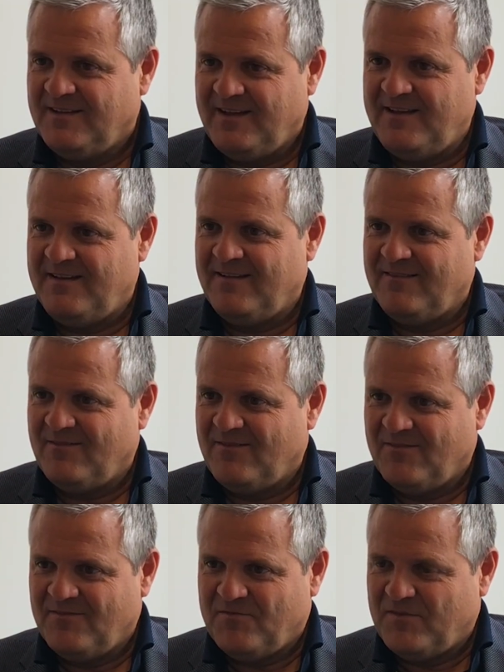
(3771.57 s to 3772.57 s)
and
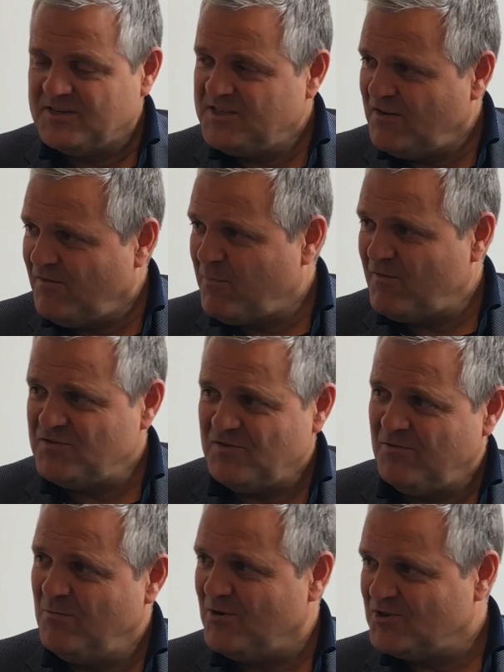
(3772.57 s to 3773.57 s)
first year of professional
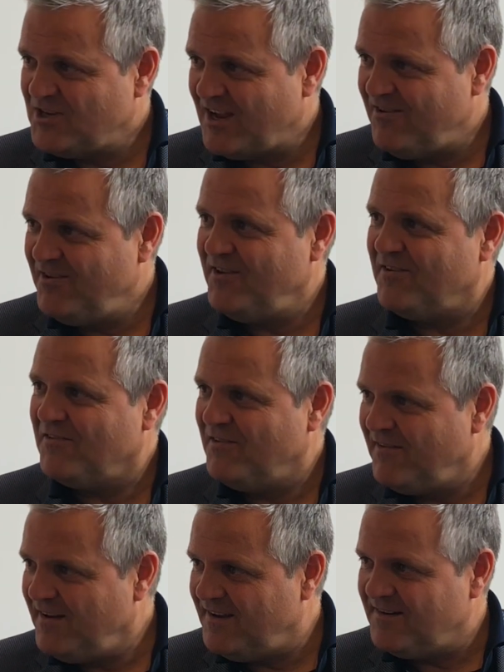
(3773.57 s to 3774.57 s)
football, second year,
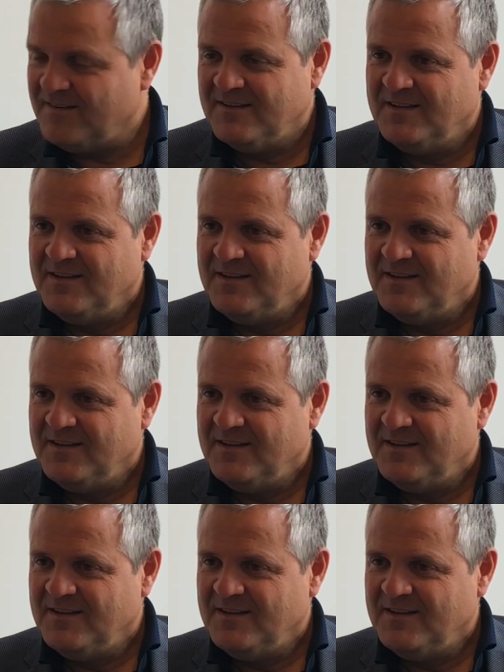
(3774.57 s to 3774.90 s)
third year,